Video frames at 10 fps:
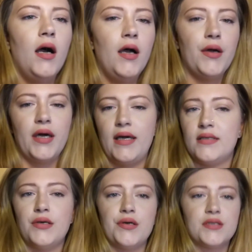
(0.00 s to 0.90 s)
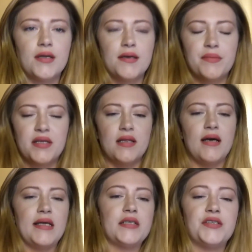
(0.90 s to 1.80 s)
Okay, so it's only been
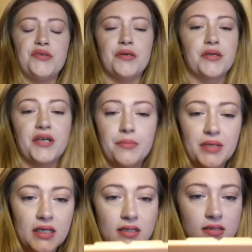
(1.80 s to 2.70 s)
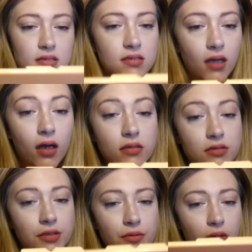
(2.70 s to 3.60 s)
like 2 or 3 minutes, not
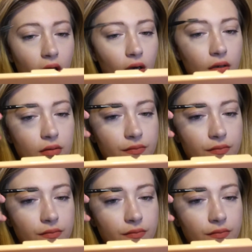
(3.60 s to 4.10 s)
too long.